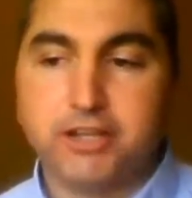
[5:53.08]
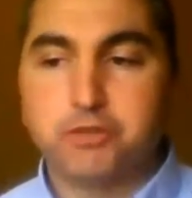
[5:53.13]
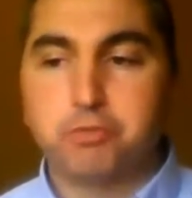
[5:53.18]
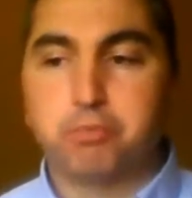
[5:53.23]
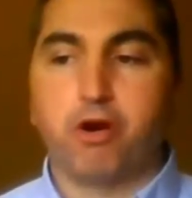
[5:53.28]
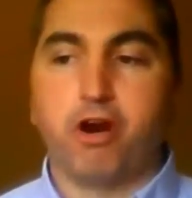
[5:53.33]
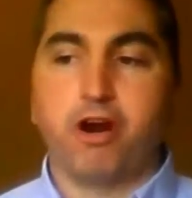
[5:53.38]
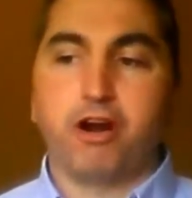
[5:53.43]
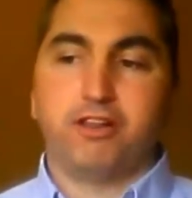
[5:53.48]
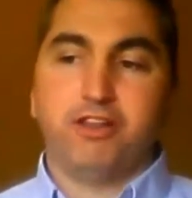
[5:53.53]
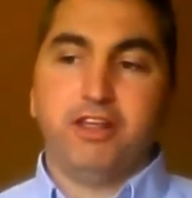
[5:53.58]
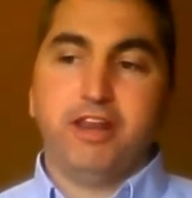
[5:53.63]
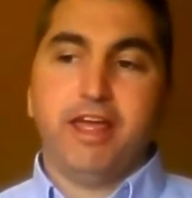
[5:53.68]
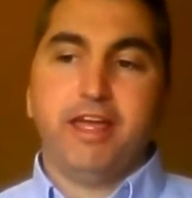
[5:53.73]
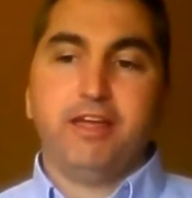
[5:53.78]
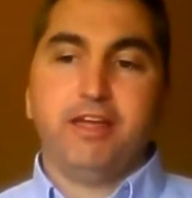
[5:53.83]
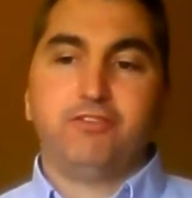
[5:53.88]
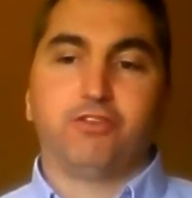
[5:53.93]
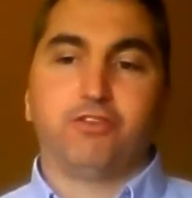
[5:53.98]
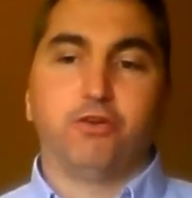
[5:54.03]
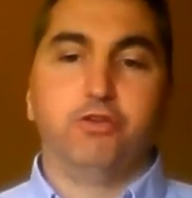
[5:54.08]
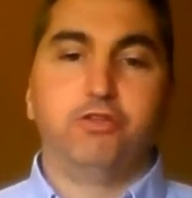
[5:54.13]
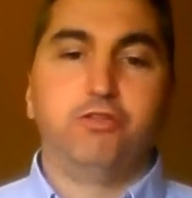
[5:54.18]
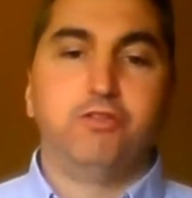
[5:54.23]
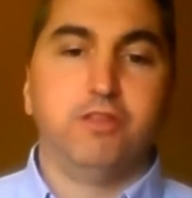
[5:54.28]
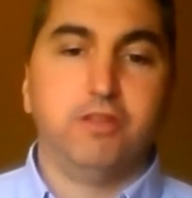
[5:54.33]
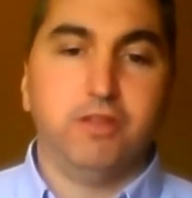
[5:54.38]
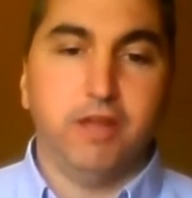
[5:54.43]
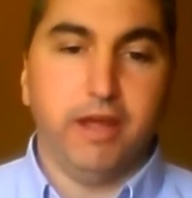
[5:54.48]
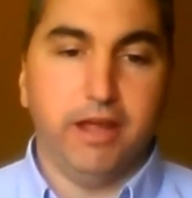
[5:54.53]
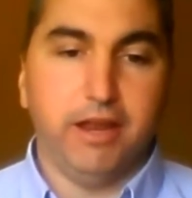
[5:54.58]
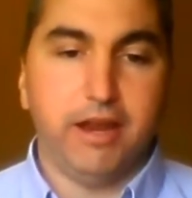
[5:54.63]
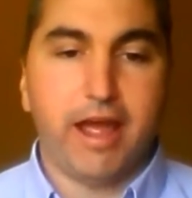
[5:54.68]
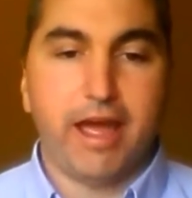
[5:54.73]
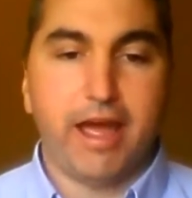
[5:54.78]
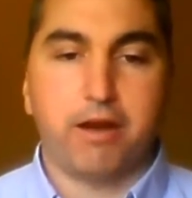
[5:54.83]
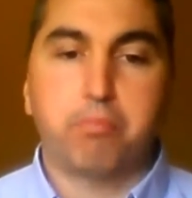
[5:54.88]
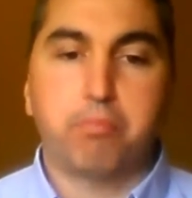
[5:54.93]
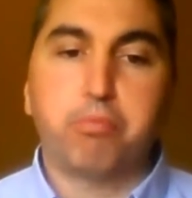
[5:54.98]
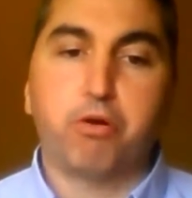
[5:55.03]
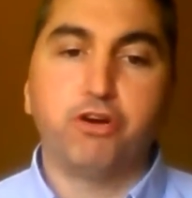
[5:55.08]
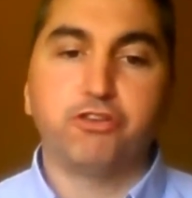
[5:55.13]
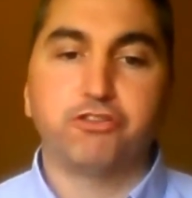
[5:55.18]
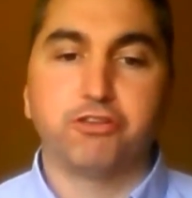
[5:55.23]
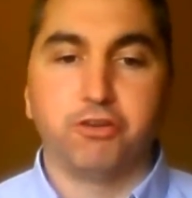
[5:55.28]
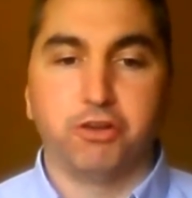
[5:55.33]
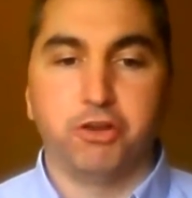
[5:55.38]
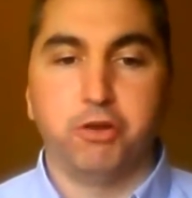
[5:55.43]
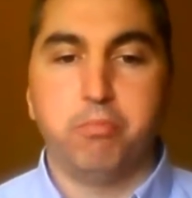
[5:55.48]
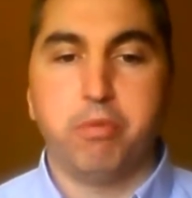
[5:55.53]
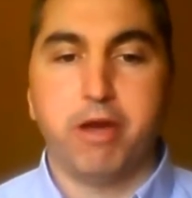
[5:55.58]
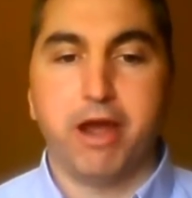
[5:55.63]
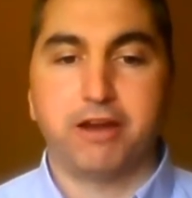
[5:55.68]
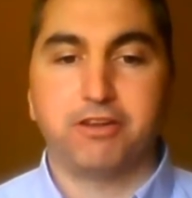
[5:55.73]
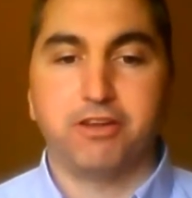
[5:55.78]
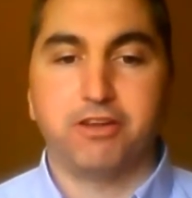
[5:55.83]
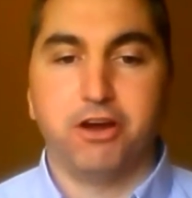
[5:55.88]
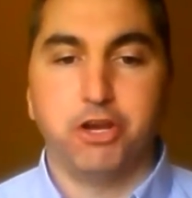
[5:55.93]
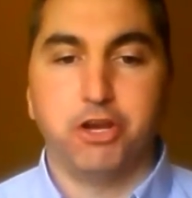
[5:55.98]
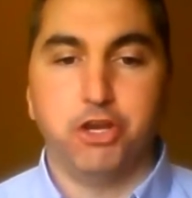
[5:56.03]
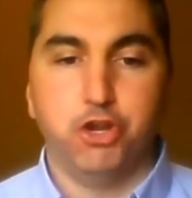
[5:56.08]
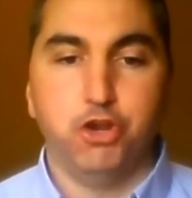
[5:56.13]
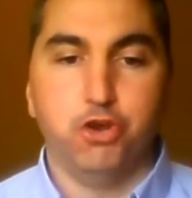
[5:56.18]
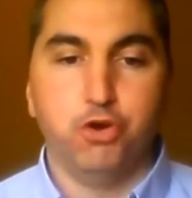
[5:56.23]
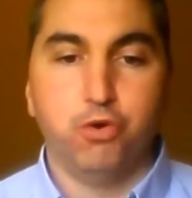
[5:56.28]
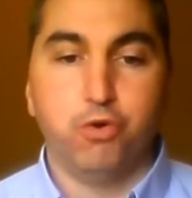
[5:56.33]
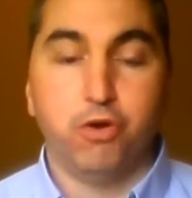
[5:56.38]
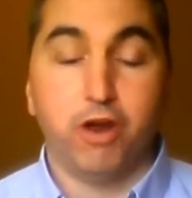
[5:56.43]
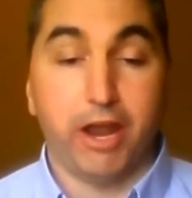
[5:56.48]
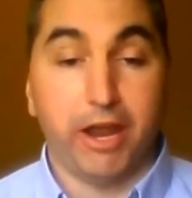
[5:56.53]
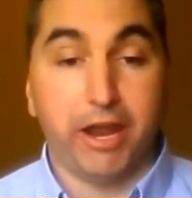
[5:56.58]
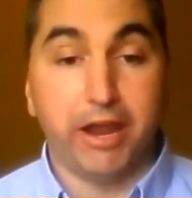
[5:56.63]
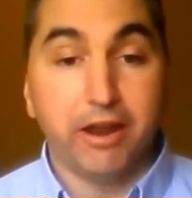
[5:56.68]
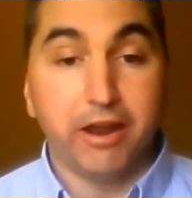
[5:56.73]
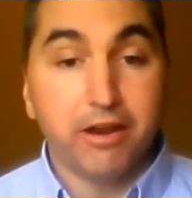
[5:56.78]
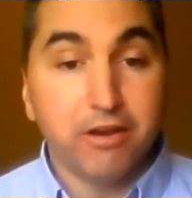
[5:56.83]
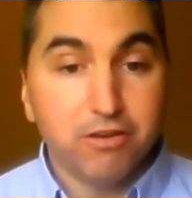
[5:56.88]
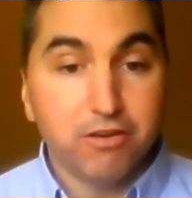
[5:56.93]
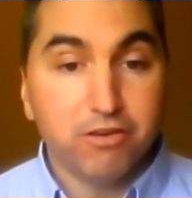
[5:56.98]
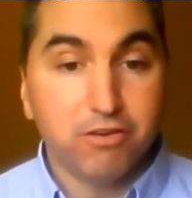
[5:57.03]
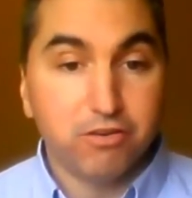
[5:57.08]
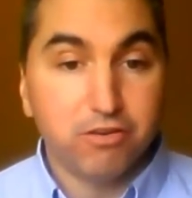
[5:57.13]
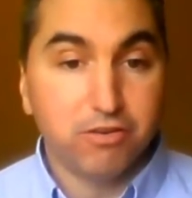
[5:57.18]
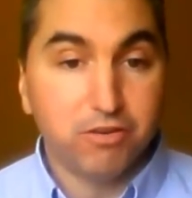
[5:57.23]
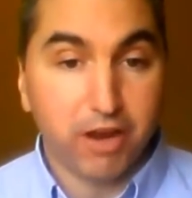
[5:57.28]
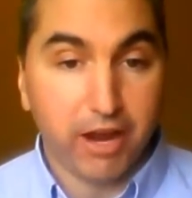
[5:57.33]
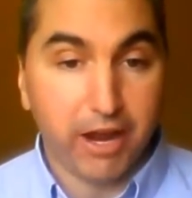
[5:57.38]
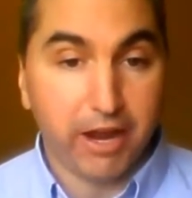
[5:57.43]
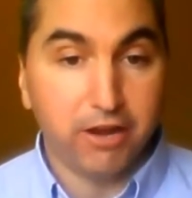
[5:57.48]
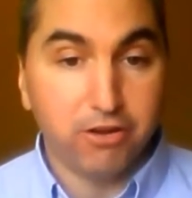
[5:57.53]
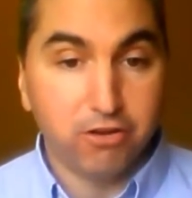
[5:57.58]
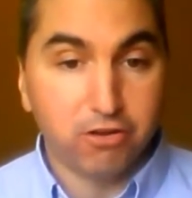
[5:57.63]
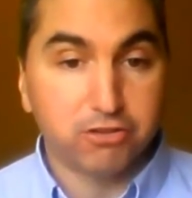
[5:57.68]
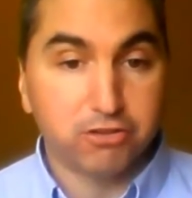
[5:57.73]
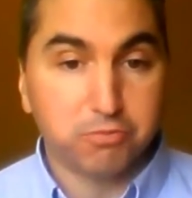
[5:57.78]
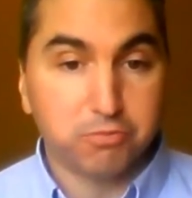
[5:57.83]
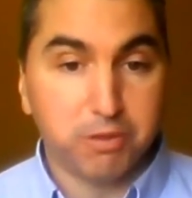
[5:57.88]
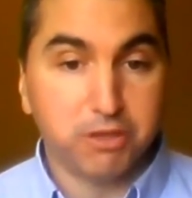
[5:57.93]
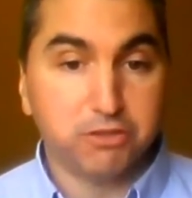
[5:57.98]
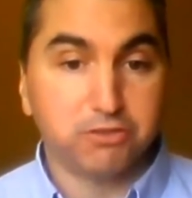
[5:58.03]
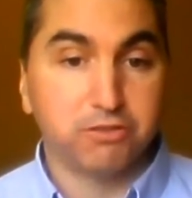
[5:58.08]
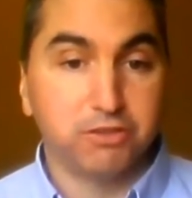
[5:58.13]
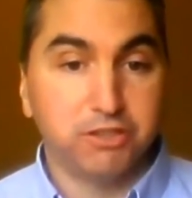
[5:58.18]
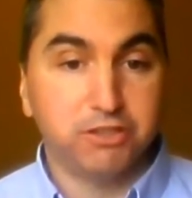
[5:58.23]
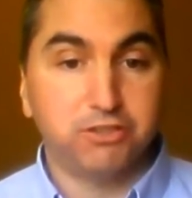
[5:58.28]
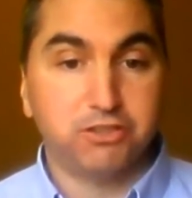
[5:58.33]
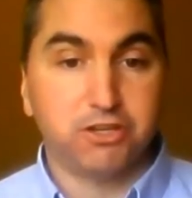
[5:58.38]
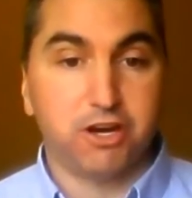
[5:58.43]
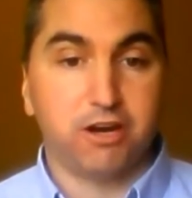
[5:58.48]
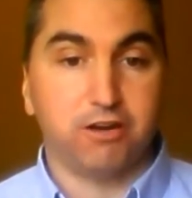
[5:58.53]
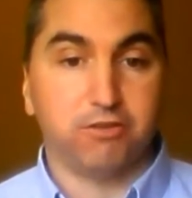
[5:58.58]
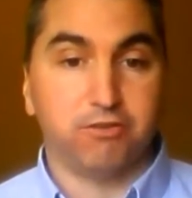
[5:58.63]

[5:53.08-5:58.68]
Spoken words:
product, it had a personal impact on you and your special needs child. Right?